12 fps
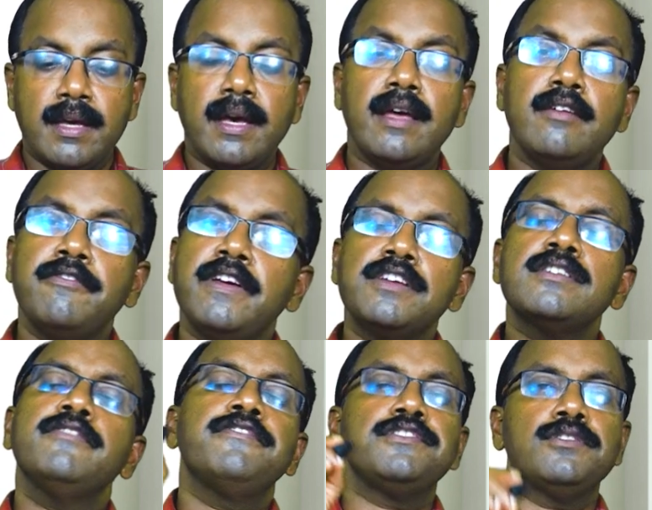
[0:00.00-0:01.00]
and
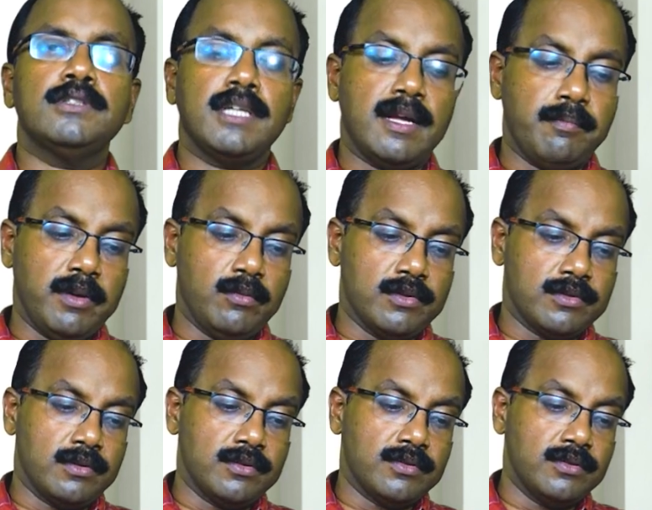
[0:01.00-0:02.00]
facial physiotherapy was
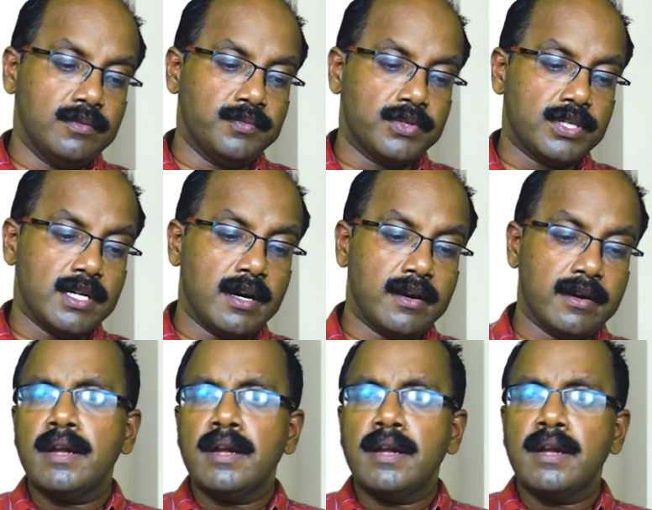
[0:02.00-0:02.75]
also started.